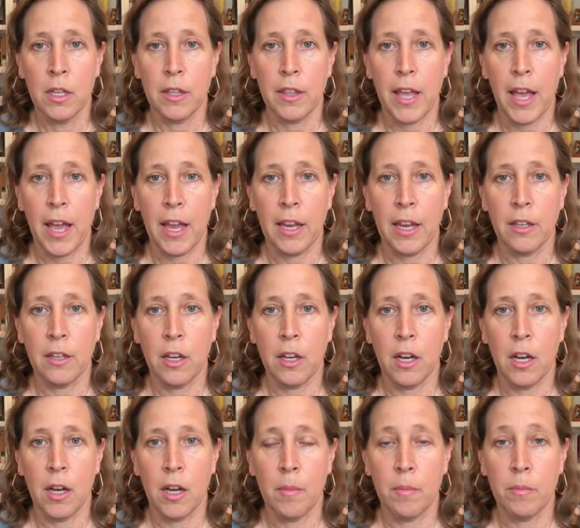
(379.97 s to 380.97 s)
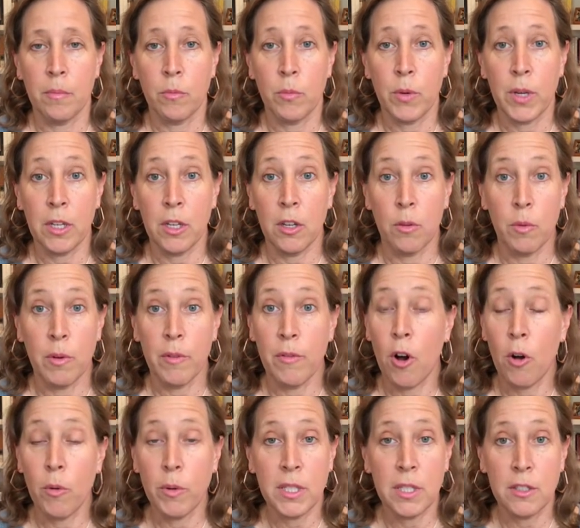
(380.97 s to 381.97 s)
we've
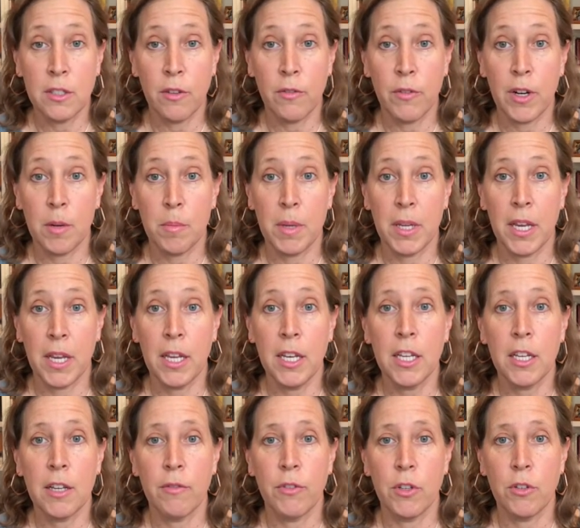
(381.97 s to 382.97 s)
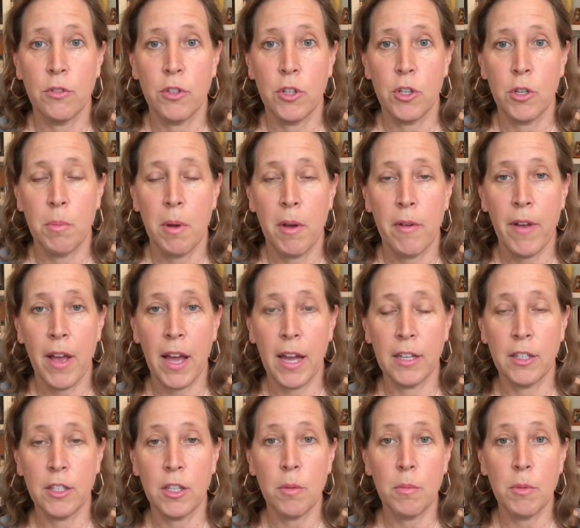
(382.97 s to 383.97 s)
always, since the very beginning of YouTube, have
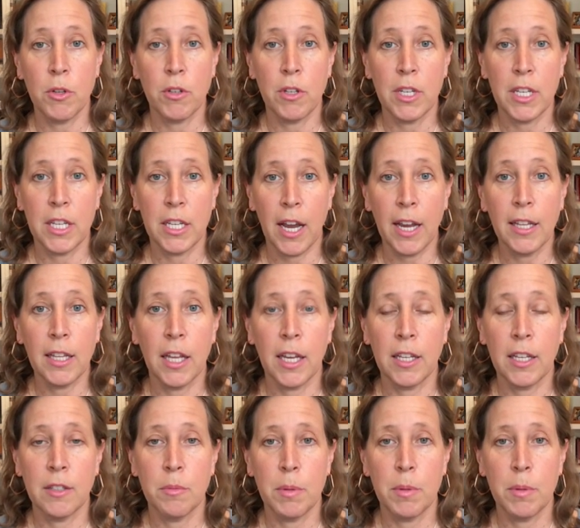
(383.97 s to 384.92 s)
had community guidelines,